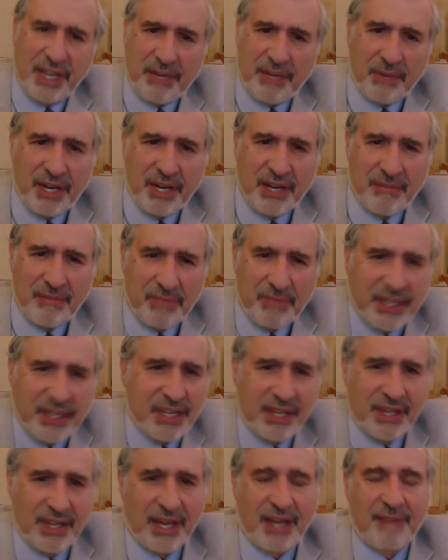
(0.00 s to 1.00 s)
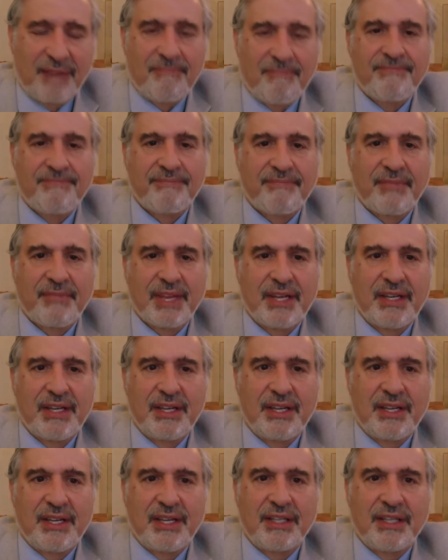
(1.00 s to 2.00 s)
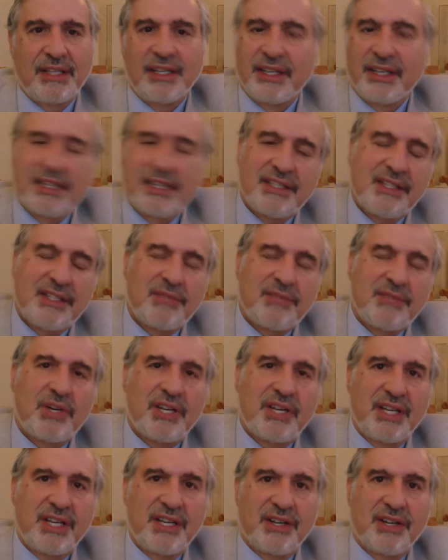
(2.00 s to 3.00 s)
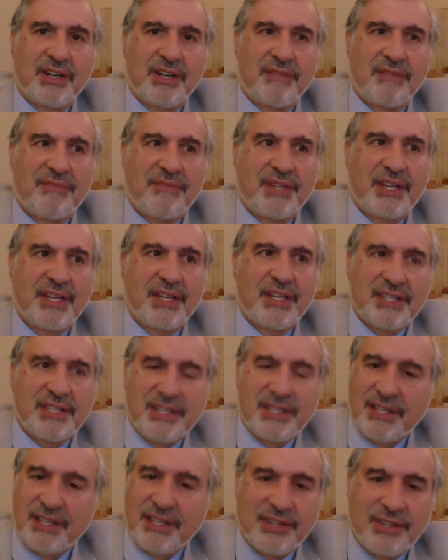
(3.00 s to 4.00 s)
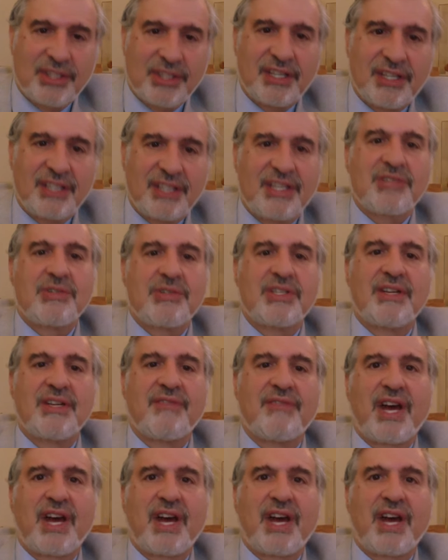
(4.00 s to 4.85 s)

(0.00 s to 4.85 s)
Abraham Lincoln that, and Lincoln didn't want to hear it. He still thought that this was a